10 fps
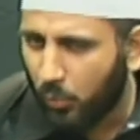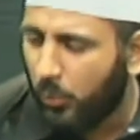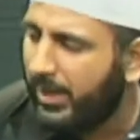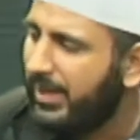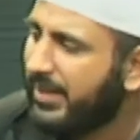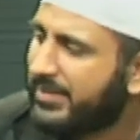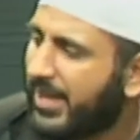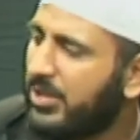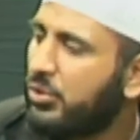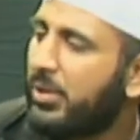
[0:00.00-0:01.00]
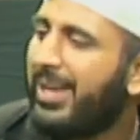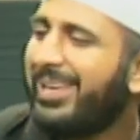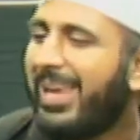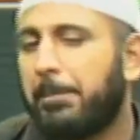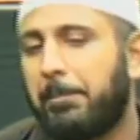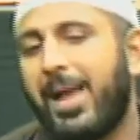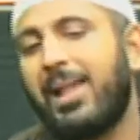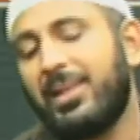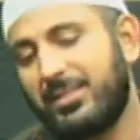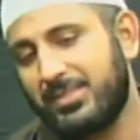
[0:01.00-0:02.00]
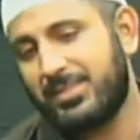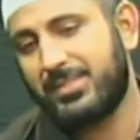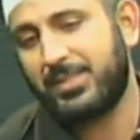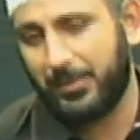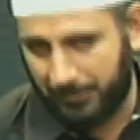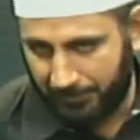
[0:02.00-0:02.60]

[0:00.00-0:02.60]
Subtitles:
we tend to get imbalanced.